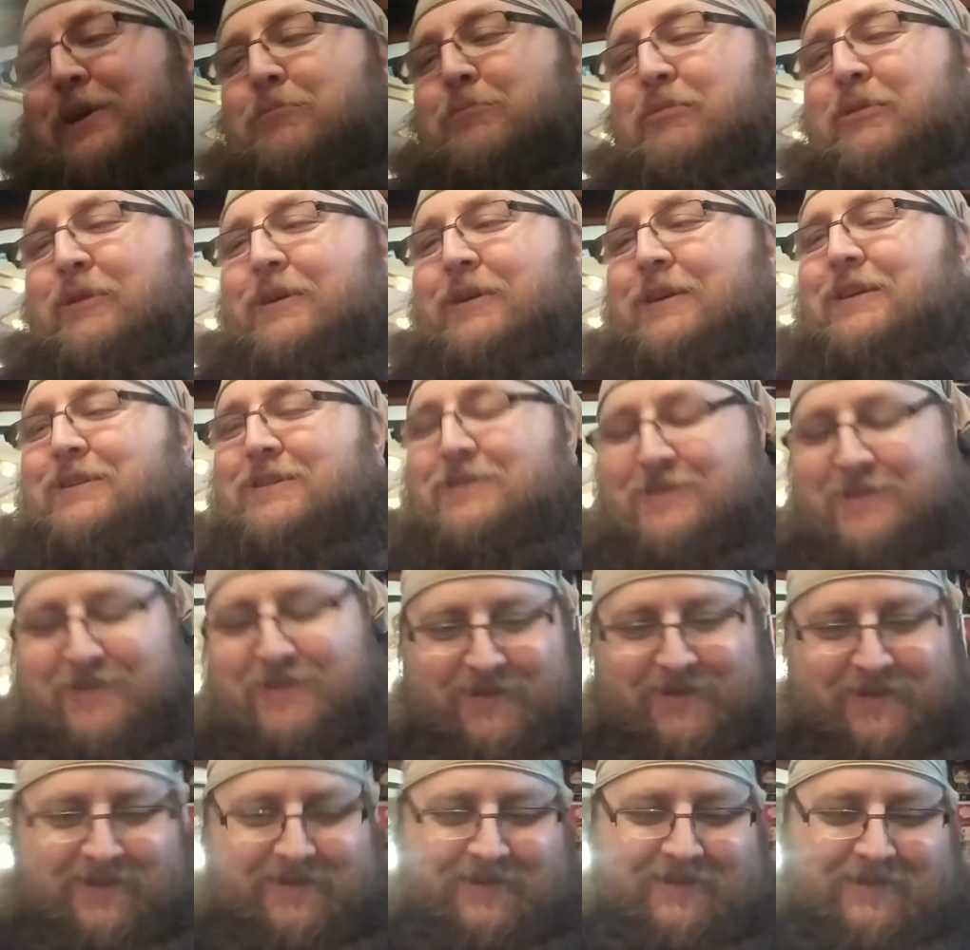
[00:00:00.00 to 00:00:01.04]
pin.
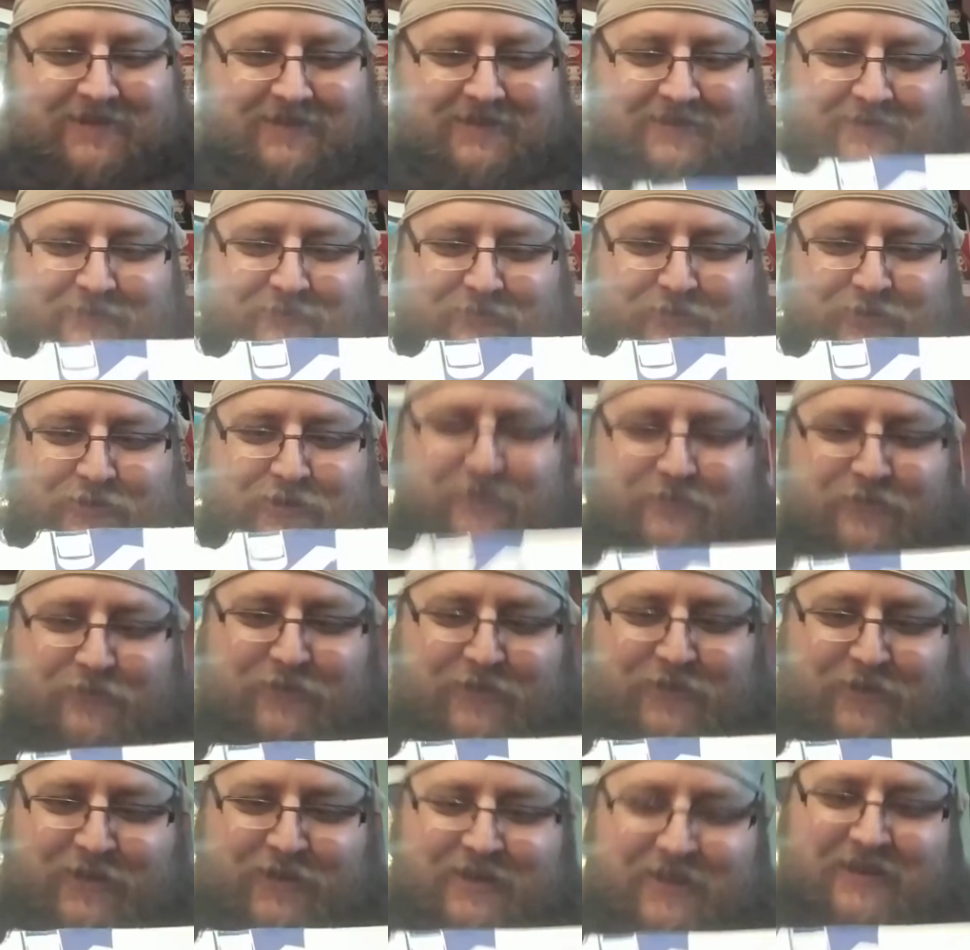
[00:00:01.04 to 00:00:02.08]
Pretty
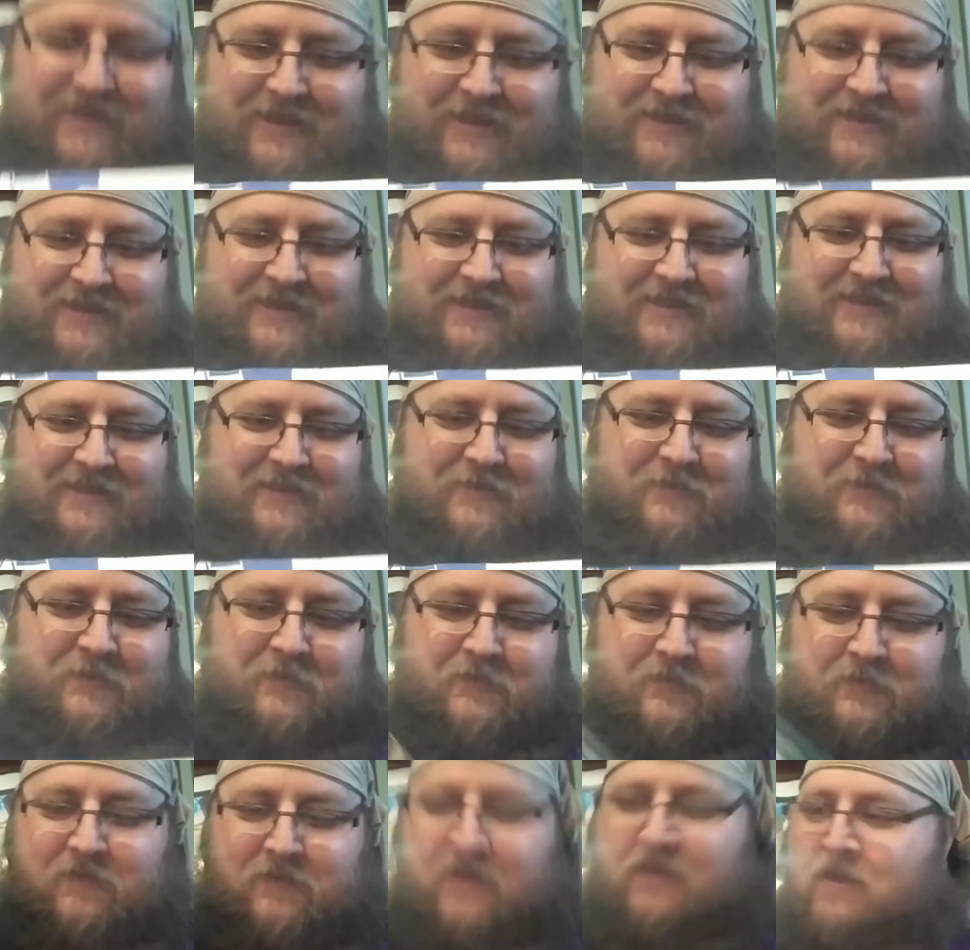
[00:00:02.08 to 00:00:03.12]
funny.
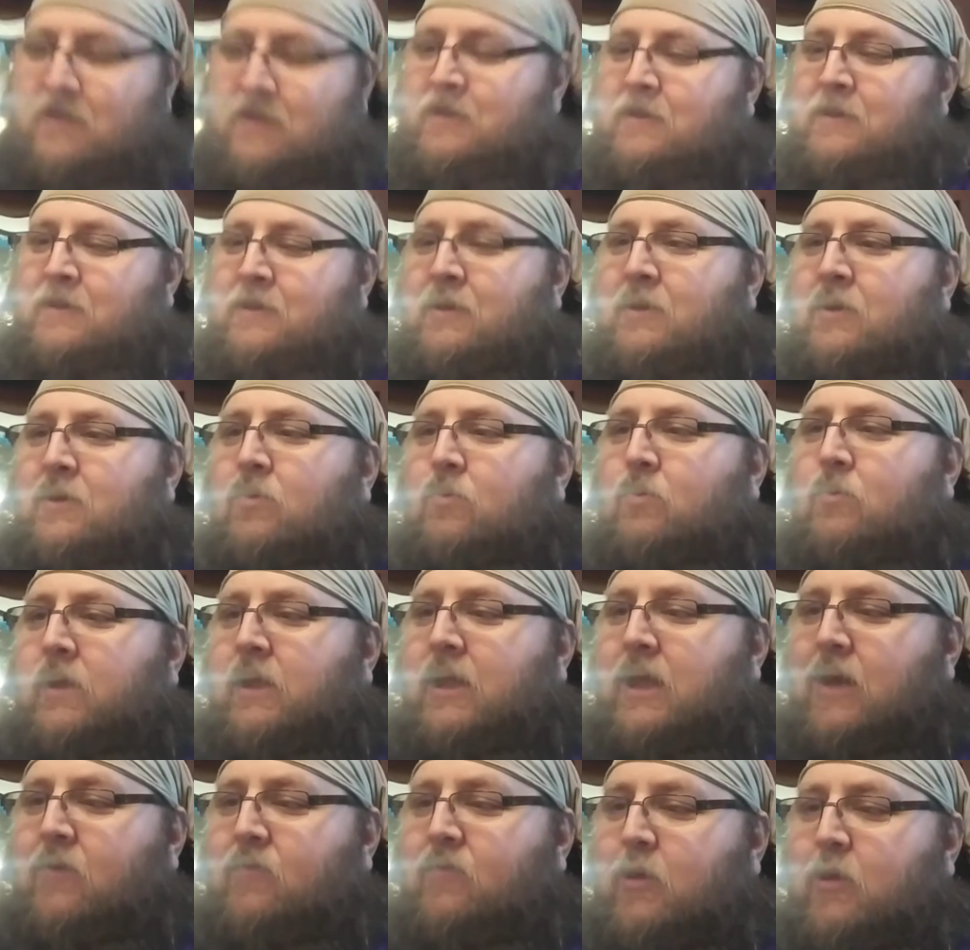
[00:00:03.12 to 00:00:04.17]
We
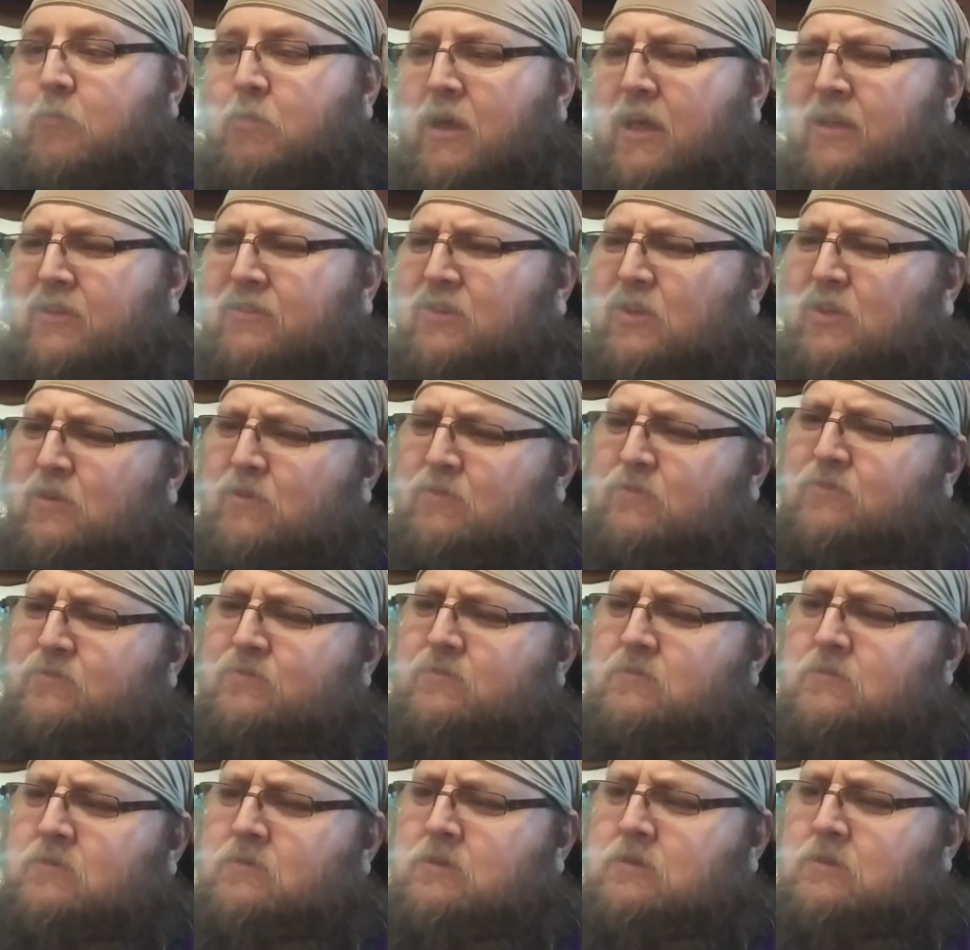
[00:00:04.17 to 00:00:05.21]
have a best of
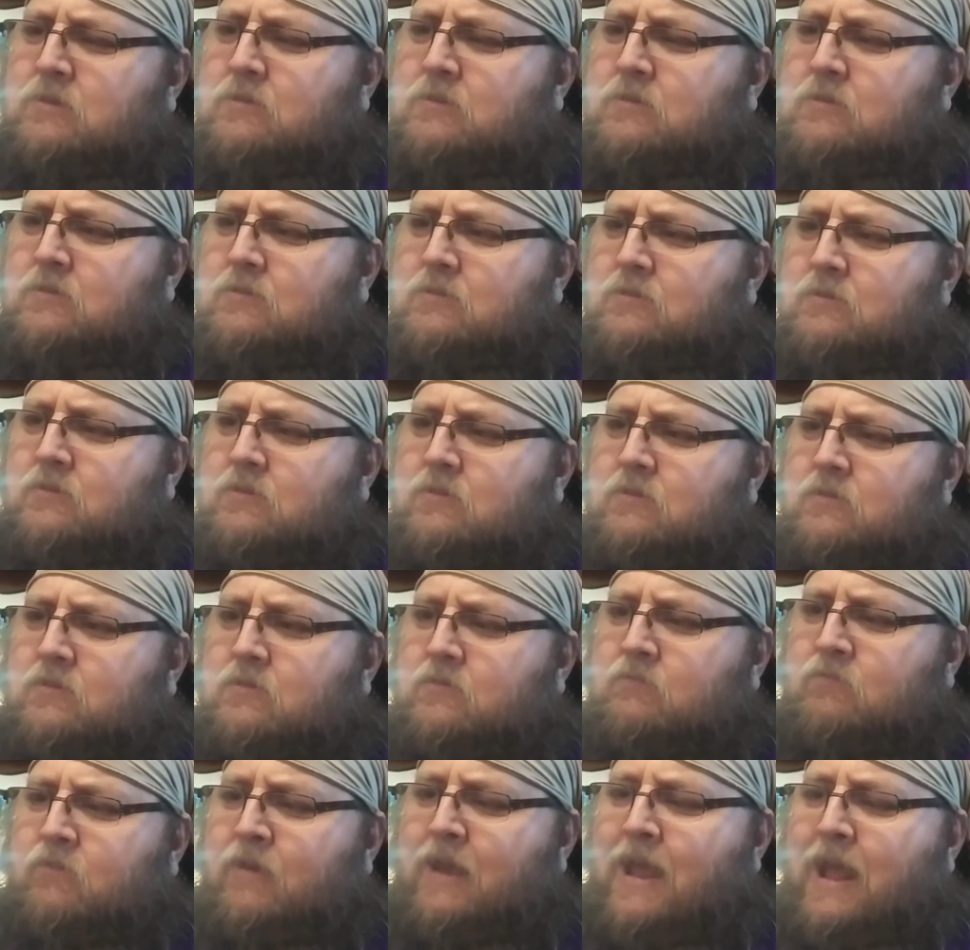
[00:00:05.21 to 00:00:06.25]

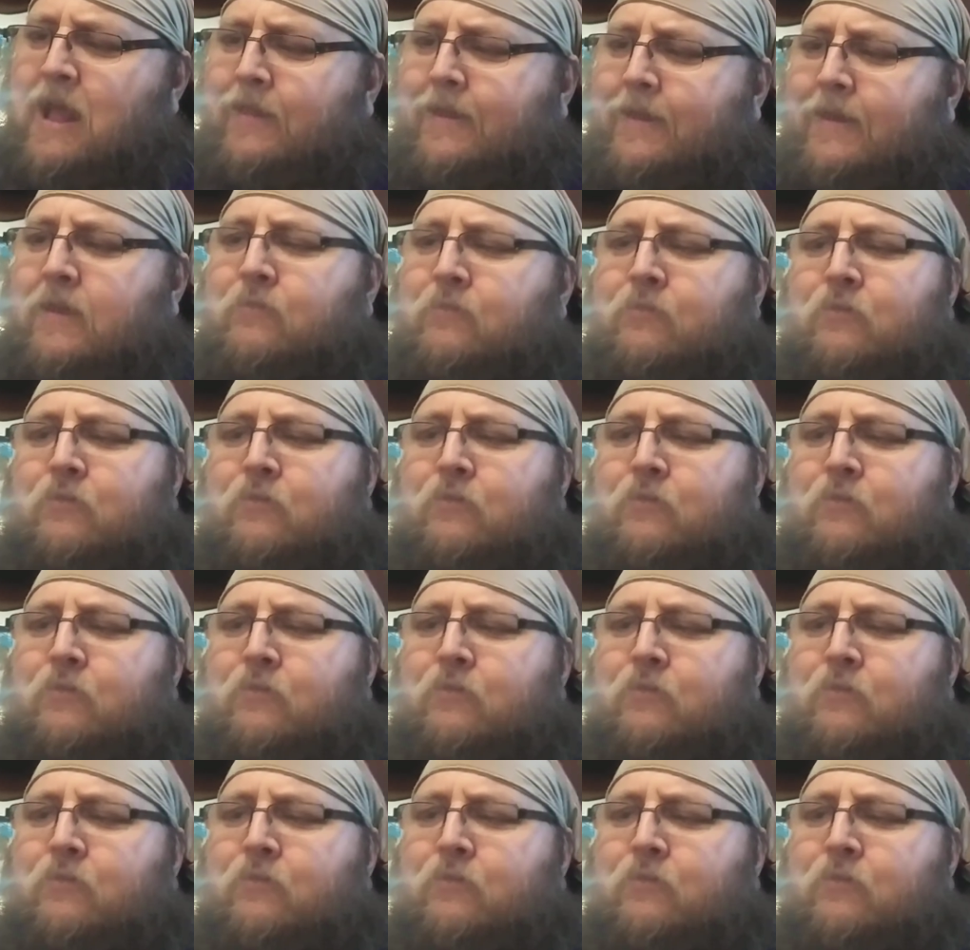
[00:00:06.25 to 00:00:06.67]
reality of